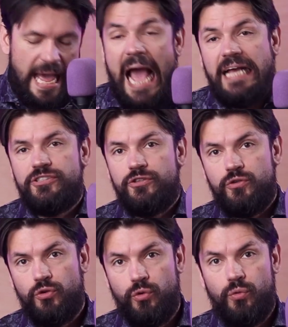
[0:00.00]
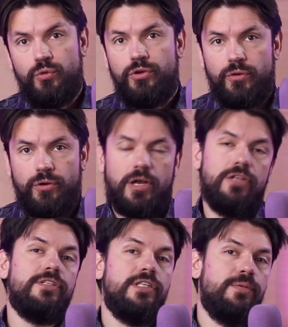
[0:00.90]
As you do, you're
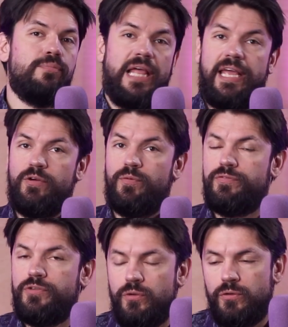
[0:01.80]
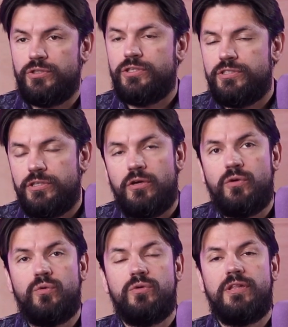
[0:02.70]
constantly playing with tools,
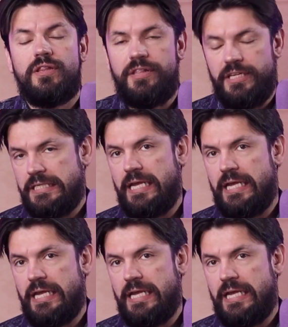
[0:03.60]
so this